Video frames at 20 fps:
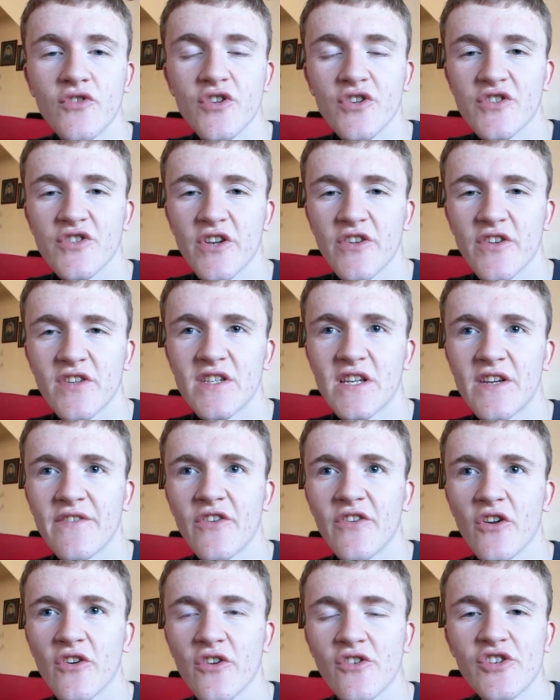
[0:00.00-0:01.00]
Just turned the
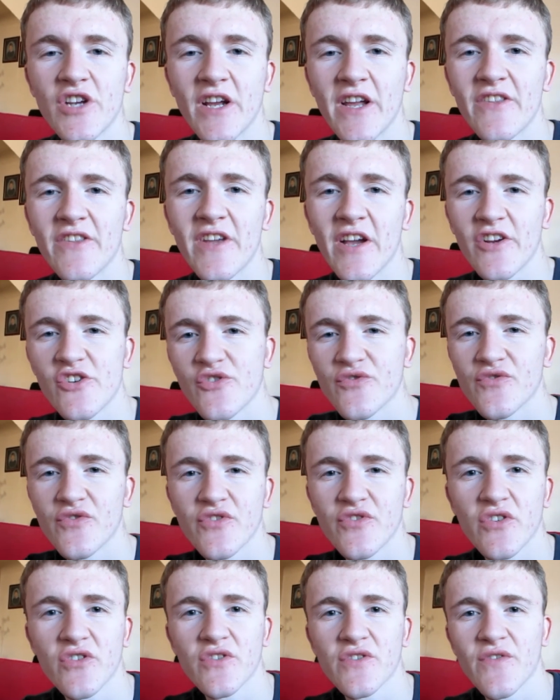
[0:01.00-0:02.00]
TV on and checking the Ashes
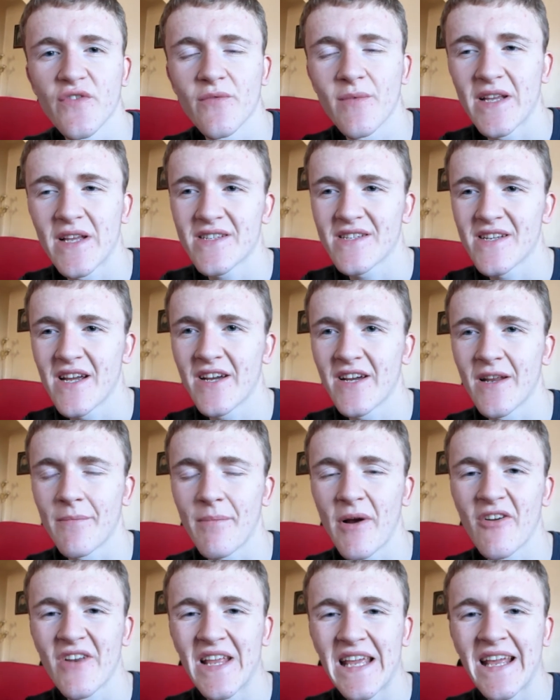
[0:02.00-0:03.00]
results from last night, and
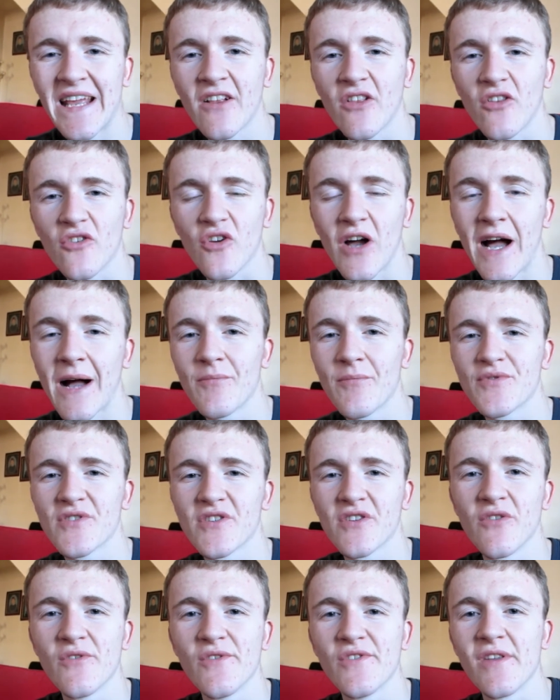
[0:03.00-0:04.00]
apparently England got
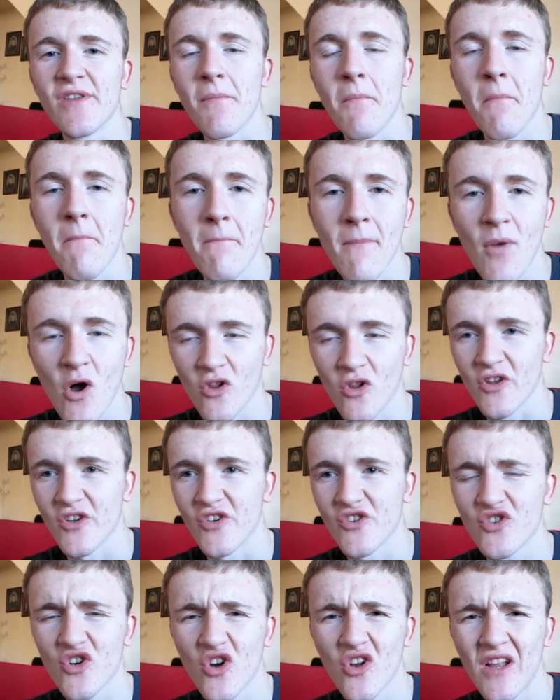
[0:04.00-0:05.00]
absolutely
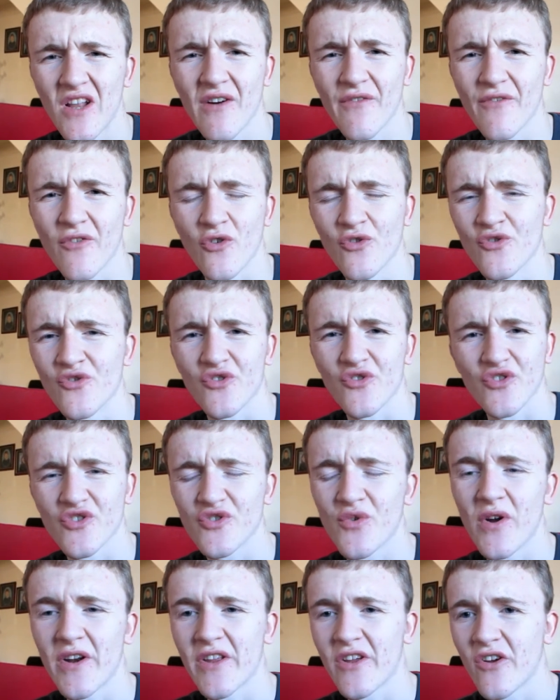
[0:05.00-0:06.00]
demolished, all out for
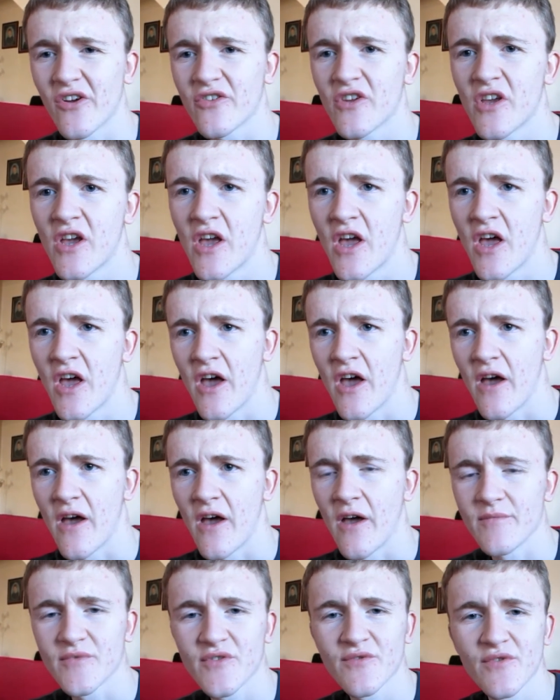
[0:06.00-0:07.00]
120 odd. So
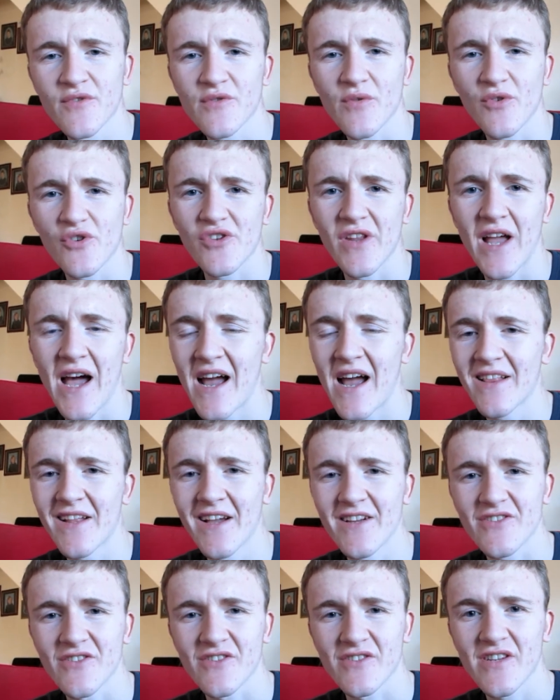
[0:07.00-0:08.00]
I'm just watching the
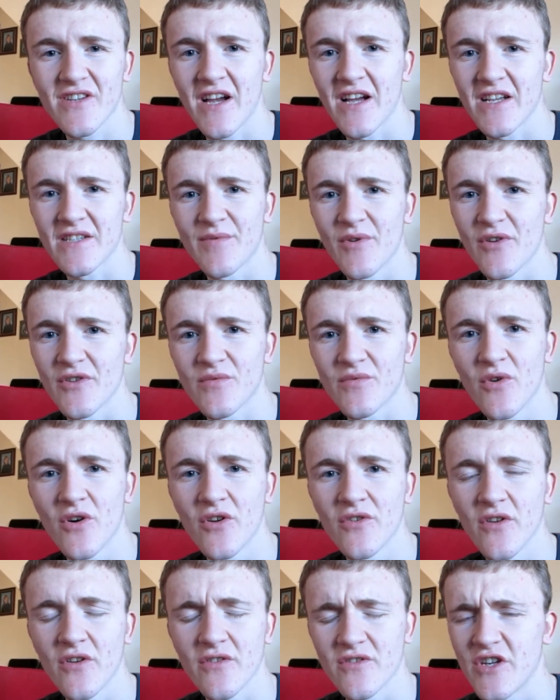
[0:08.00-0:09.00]
highlights on Sky Sports
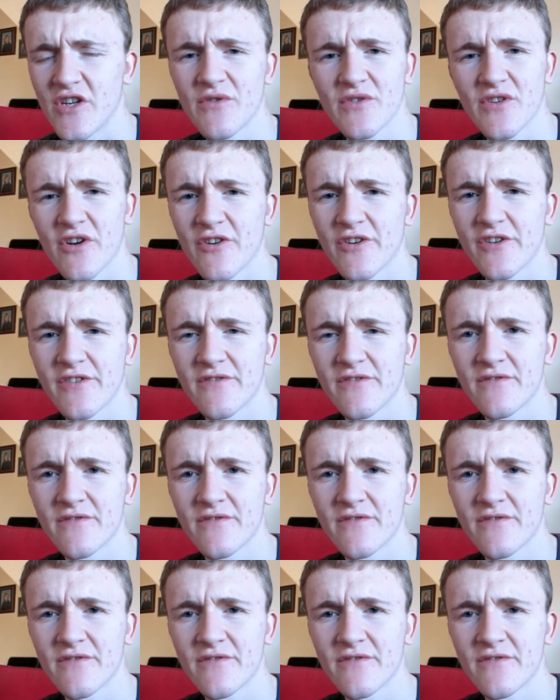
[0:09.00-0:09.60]
2, sorry.